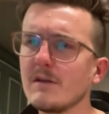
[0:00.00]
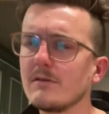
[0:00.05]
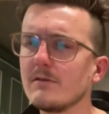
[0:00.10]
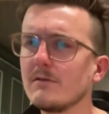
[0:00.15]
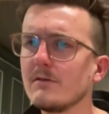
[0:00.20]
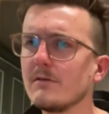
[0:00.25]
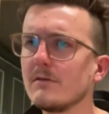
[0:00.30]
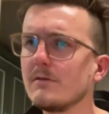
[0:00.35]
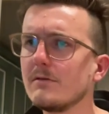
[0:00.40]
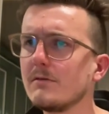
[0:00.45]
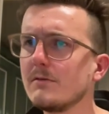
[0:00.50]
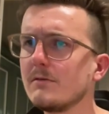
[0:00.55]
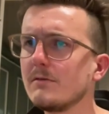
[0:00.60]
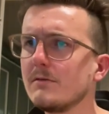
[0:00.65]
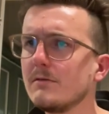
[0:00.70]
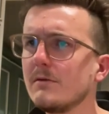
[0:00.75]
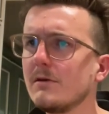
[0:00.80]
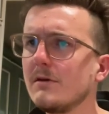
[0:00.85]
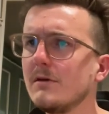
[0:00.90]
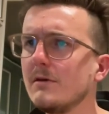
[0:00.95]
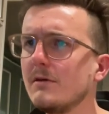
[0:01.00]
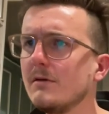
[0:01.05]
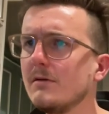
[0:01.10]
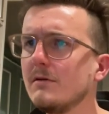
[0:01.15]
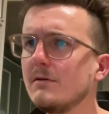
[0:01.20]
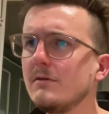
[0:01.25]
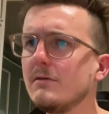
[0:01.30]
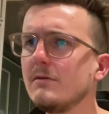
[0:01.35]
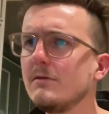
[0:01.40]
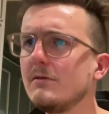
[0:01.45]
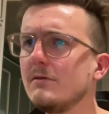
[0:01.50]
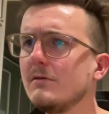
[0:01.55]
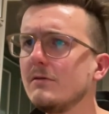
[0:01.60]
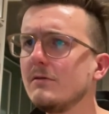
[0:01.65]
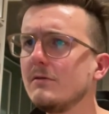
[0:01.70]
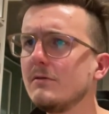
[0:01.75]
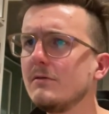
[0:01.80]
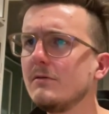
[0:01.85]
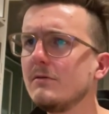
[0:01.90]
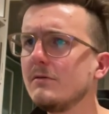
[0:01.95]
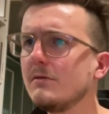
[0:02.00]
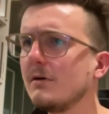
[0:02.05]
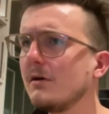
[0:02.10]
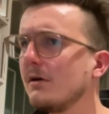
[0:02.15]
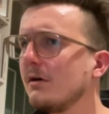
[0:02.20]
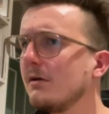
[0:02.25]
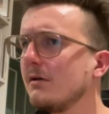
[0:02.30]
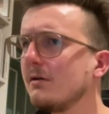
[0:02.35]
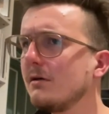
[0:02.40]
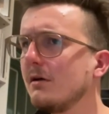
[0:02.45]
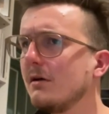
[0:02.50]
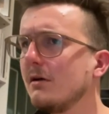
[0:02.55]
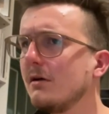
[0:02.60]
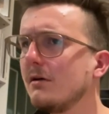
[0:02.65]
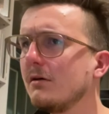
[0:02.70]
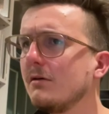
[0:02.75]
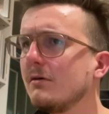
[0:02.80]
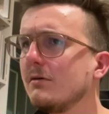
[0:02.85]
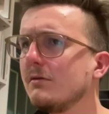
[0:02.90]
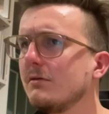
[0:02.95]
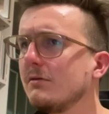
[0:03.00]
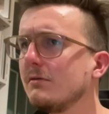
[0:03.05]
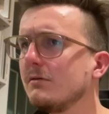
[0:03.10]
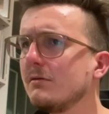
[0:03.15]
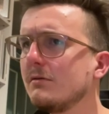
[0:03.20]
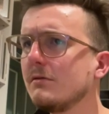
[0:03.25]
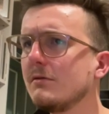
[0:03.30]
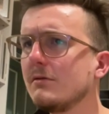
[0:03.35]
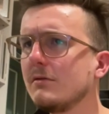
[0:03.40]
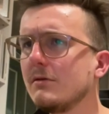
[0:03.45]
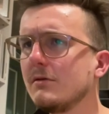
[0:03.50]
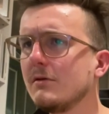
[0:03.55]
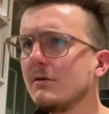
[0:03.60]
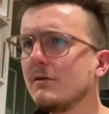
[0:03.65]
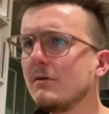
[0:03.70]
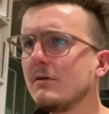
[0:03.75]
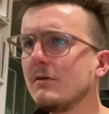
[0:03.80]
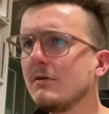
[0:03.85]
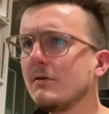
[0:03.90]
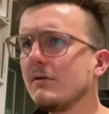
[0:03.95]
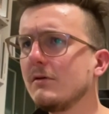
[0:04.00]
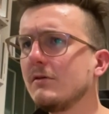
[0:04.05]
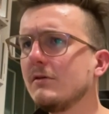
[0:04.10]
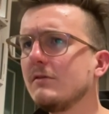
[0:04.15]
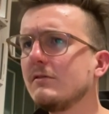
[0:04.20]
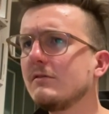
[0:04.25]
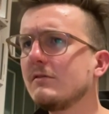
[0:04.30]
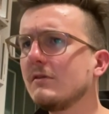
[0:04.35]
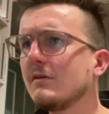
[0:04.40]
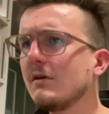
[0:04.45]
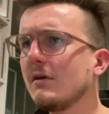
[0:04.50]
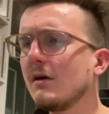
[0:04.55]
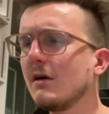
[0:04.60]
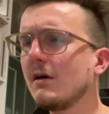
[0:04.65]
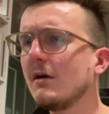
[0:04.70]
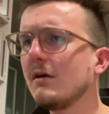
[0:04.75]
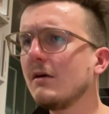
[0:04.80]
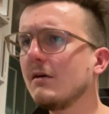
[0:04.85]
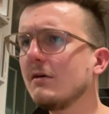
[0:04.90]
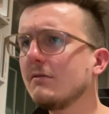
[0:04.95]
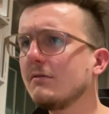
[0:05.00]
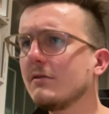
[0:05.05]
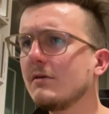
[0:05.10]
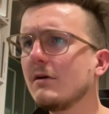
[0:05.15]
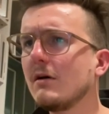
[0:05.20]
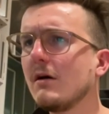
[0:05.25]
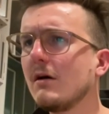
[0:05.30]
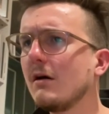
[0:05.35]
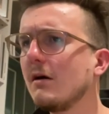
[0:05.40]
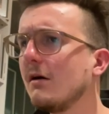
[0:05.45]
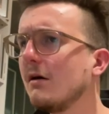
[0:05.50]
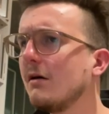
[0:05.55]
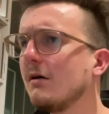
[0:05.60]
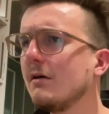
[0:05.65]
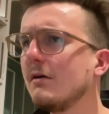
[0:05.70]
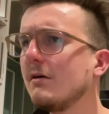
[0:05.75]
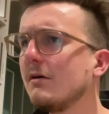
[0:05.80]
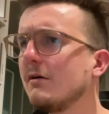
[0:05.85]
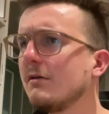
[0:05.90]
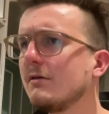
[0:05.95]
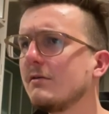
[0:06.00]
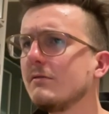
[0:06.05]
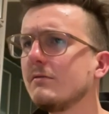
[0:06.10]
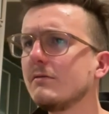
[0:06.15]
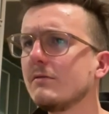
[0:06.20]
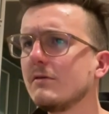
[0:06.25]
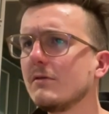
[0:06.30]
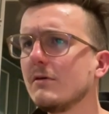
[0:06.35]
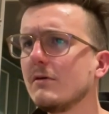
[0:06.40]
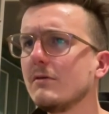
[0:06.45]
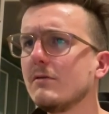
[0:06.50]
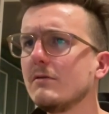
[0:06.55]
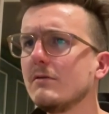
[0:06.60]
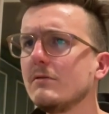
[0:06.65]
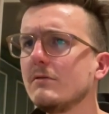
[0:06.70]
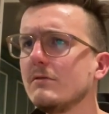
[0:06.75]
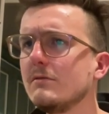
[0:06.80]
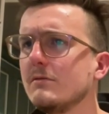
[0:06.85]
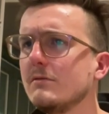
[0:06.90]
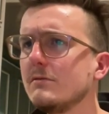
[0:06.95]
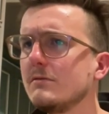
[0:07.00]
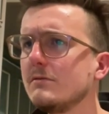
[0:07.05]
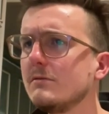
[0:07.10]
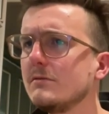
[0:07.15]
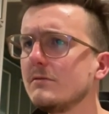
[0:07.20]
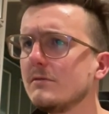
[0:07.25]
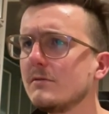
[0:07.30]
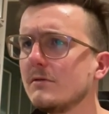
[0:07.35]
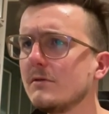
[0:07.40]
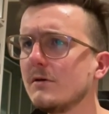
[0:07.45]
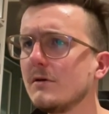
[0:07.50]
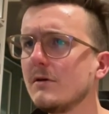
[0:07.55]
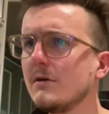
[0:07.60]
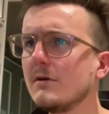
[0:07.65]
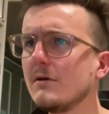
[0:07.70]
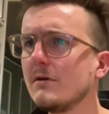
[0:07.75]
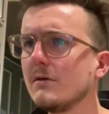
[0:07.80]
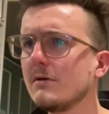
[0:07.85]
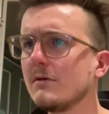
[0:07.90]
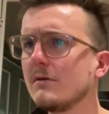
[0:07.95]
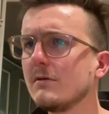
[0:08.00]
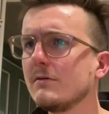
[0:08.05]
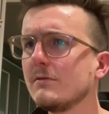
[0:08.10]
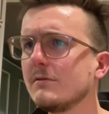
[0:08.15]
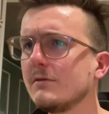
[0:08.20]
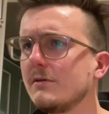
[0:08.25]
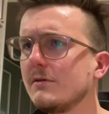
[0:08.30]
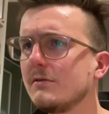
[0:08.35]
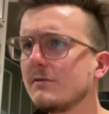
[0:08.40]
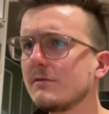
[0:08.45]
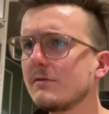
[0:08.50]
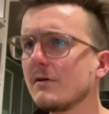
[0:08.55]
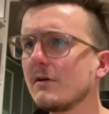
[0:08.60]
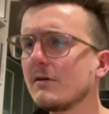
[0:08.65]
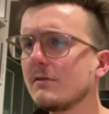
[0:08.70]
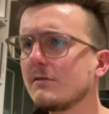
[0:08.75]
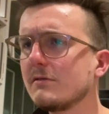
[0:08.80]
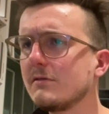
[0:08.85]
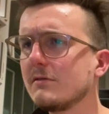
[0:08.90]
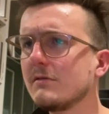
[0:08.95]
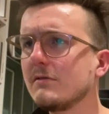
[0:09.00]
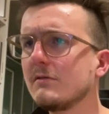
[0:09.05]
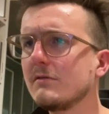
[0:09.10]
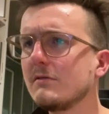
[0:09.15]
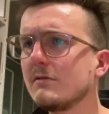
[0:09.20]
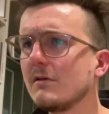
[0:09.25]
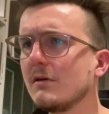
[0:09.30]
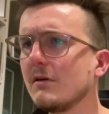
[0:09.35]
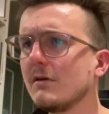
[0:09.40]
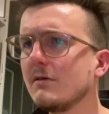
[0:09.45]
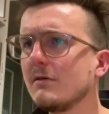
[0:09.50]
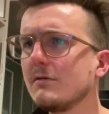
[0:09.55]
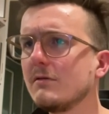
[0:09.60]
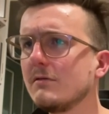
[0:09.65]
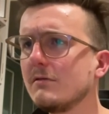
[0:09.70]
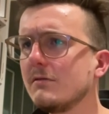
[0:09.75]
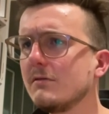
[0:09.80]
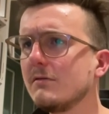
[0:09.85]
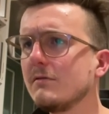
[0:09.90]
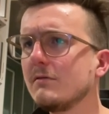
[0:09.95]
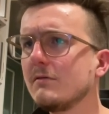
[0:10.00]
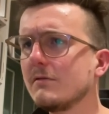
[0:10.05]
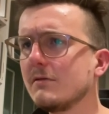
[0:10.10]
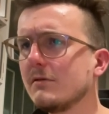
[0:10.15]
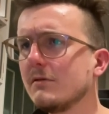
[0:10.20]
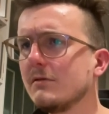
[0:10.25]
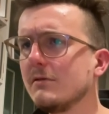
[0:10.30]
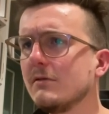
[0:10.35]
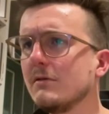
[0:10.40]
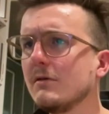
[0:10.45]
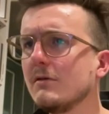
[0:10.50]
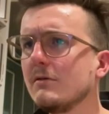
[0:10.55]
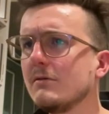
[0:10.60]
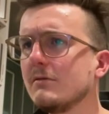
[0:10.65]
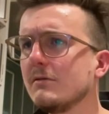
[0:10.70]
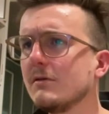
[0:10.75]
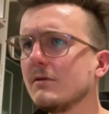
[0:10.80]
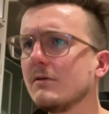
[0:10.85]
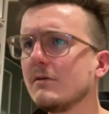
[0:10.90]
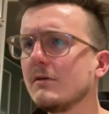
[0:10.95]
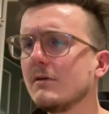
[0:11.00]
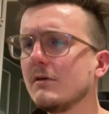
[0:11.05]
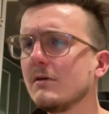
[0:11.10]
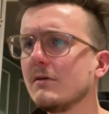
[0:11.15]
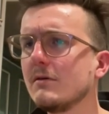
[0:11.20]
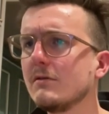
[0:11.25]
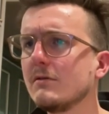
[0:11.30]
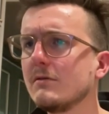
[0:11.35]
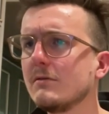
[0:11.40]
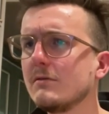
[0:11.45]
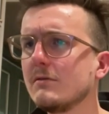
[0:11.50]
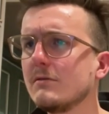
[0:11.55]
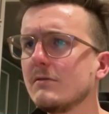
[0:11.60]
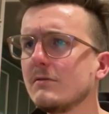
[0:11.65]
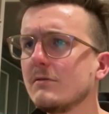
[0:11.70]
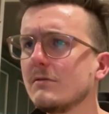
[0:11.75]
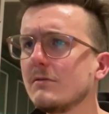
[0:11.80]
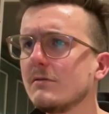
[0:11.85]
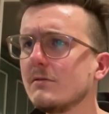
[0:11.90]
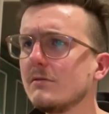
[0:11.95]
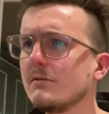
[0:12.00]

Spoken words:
Don't know where you are now. You used to have a heart of gold. Only trust yourself and no one else.